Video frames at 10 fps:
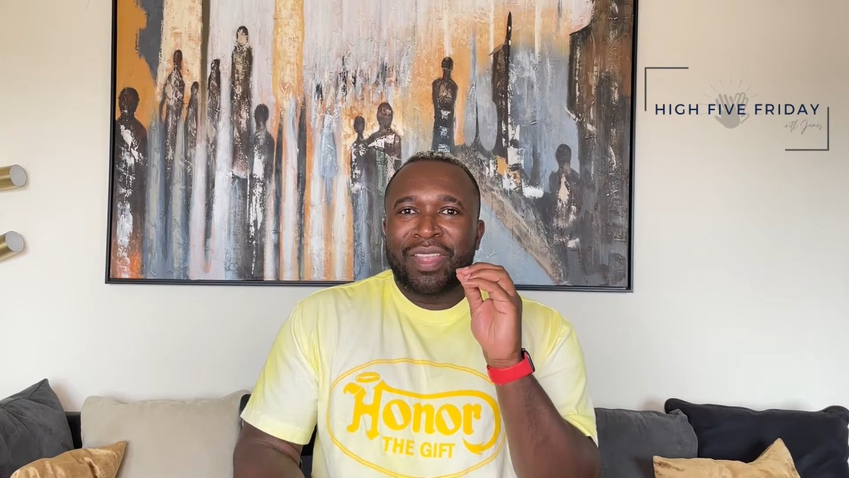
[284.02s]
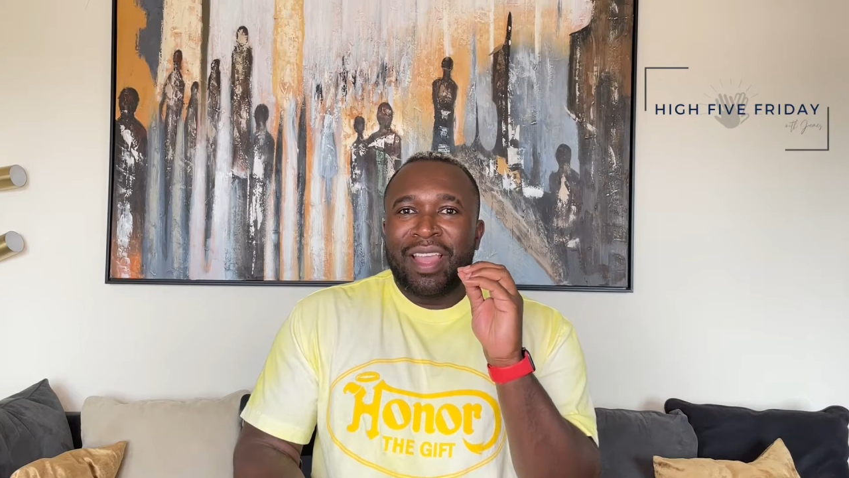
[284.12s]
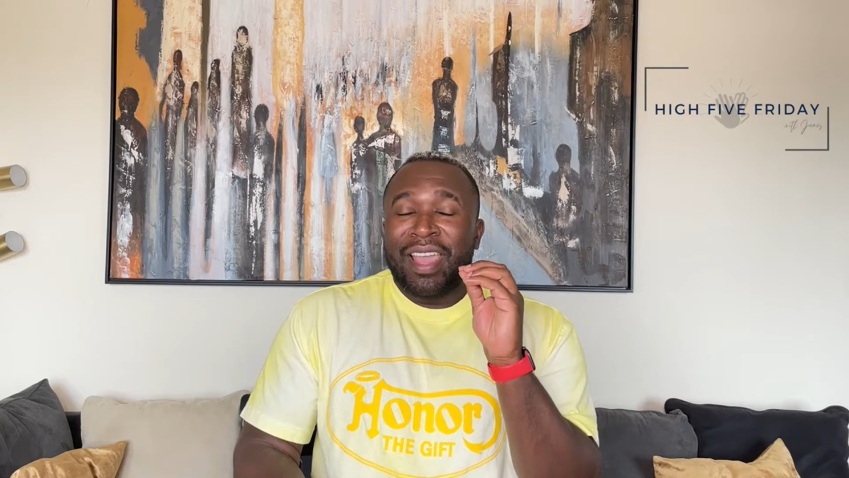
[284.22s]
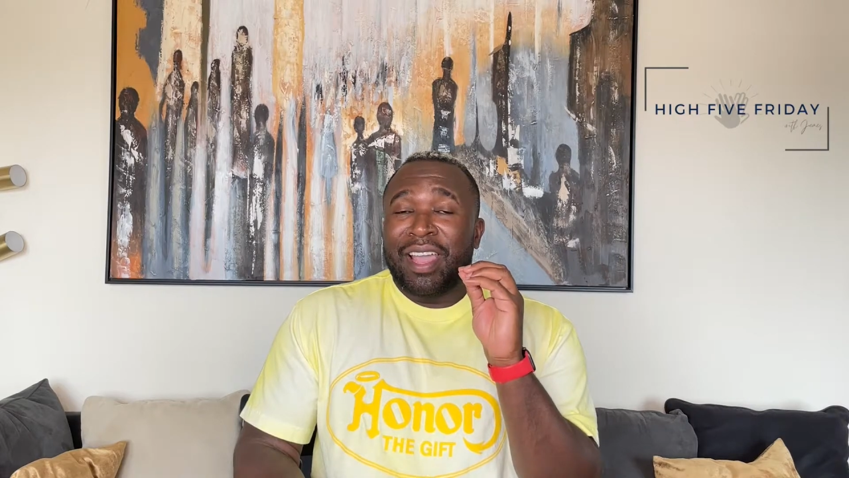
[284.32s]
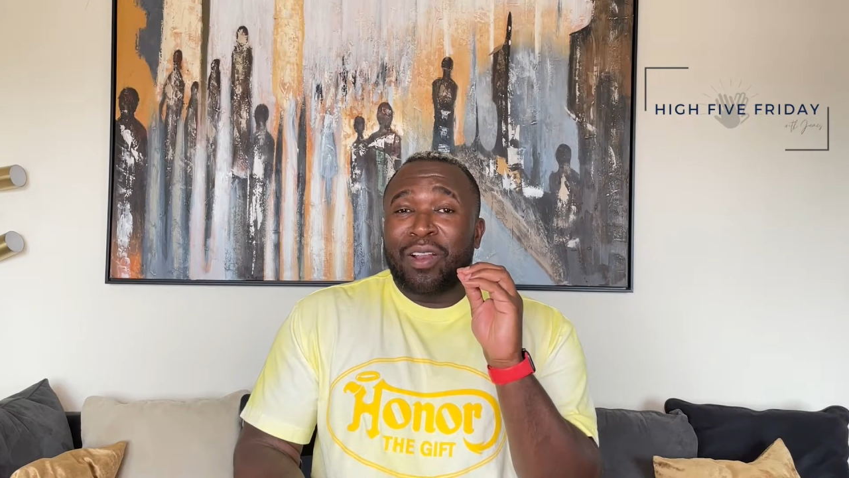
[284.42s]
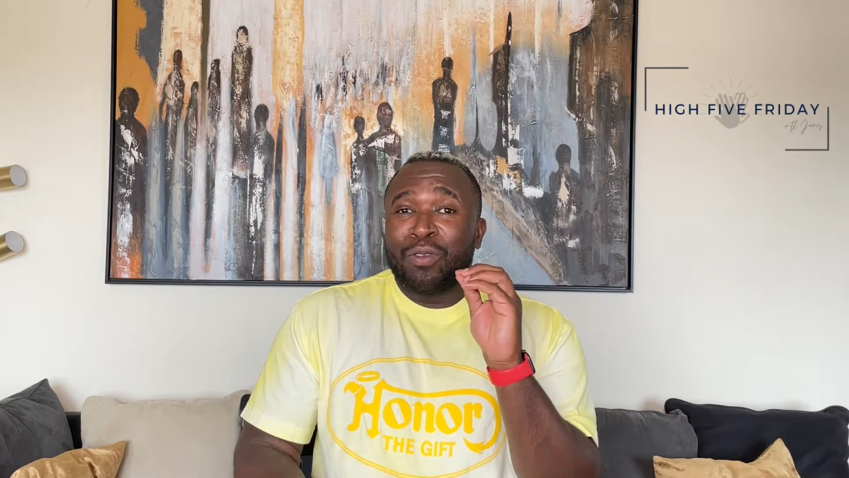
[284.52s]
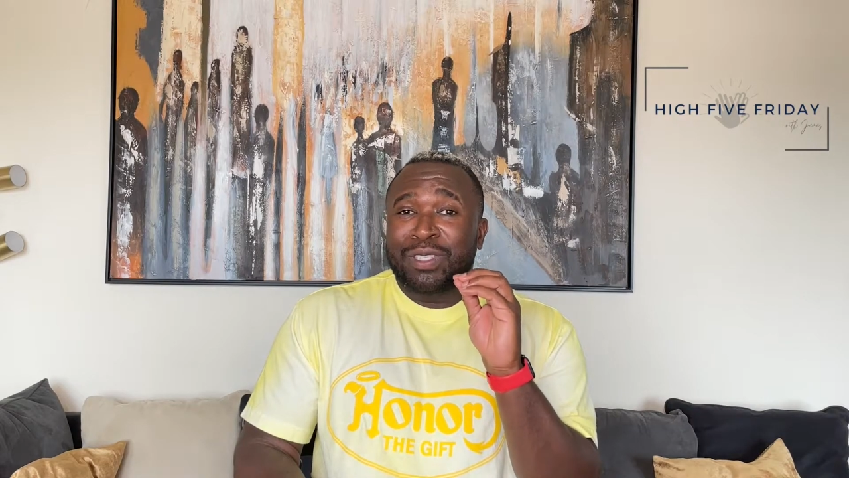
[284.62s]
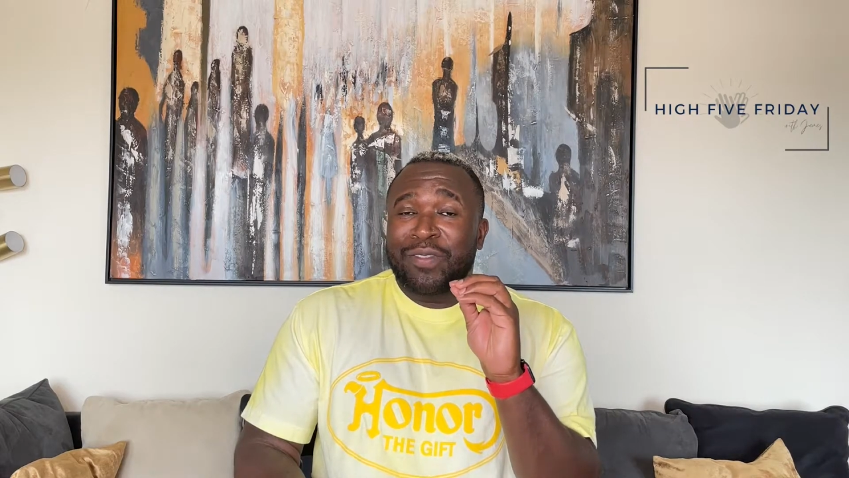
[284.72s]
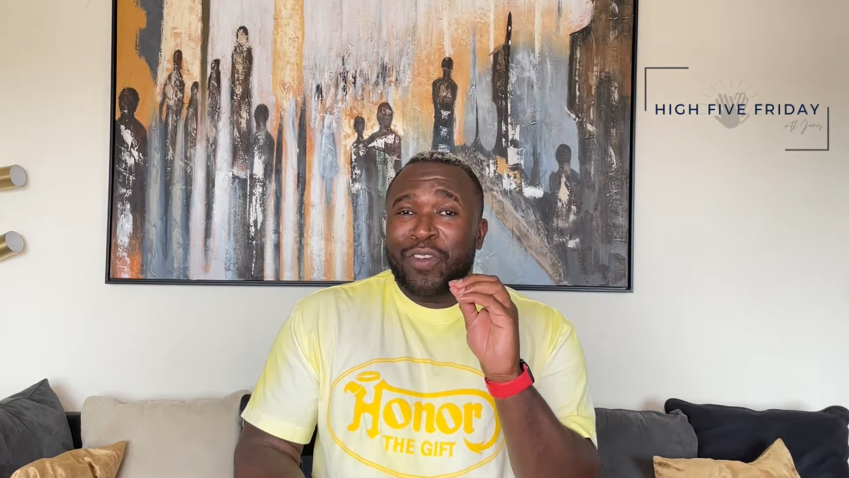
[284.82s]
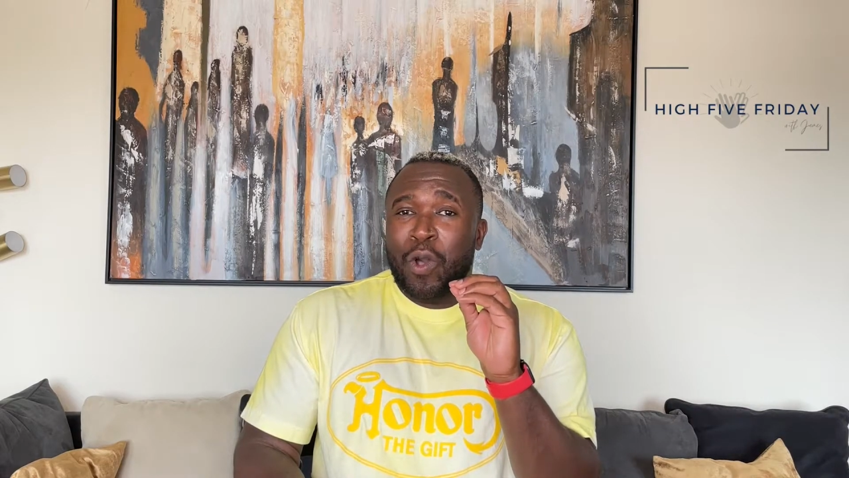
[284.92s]

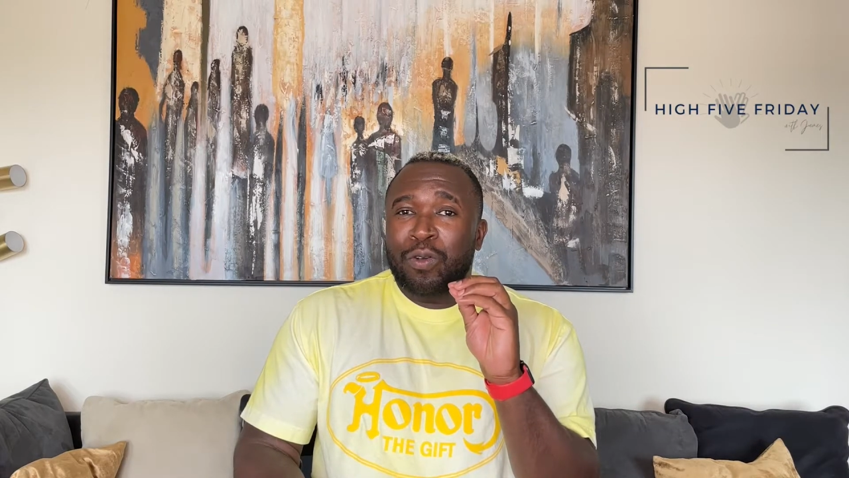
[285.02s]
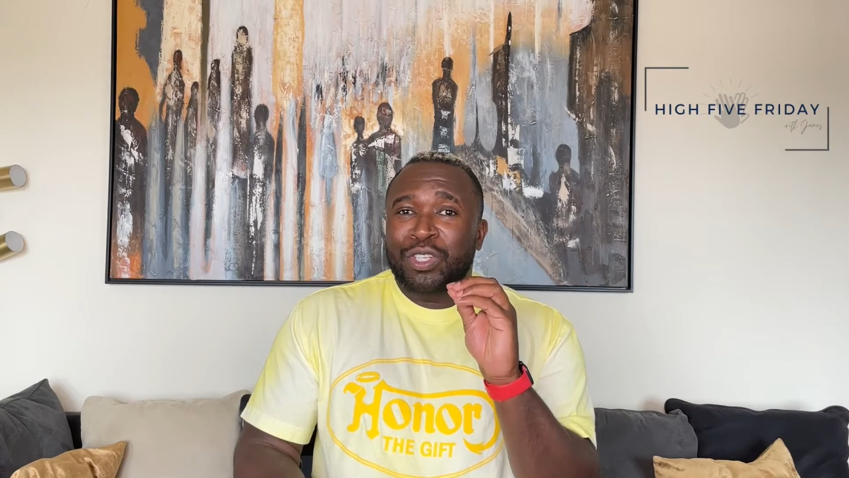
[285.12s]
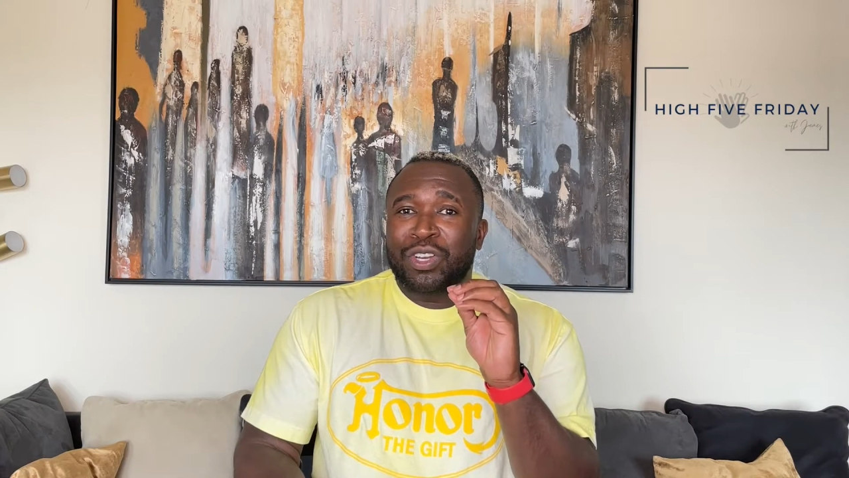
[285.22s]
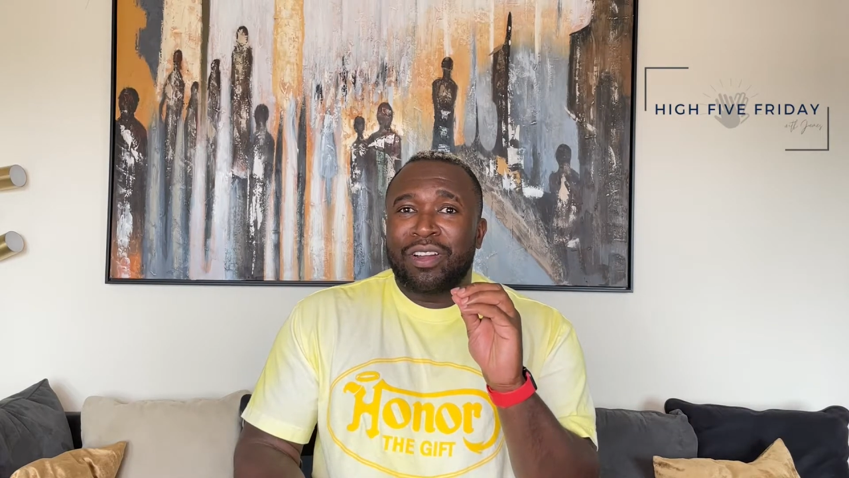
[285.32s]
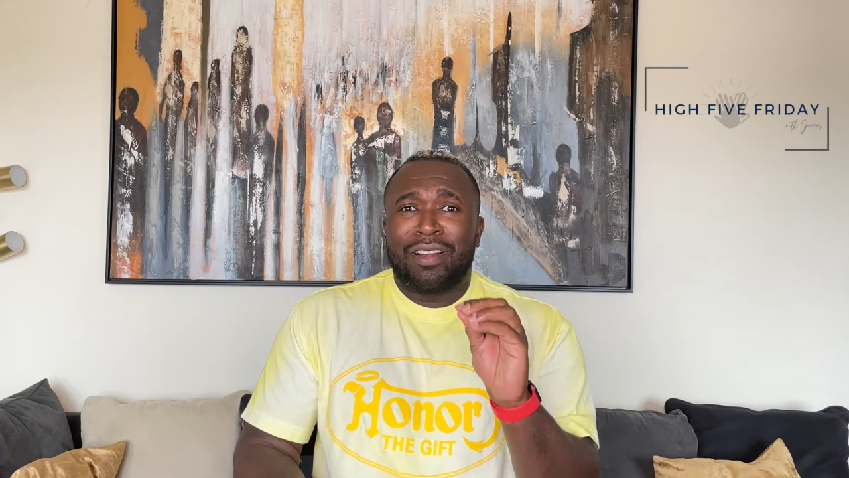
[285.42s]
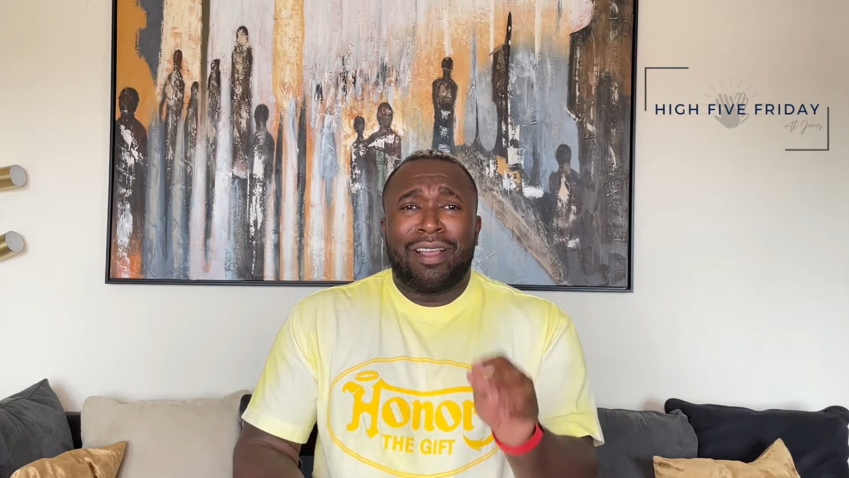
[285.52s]
Inclusive culture,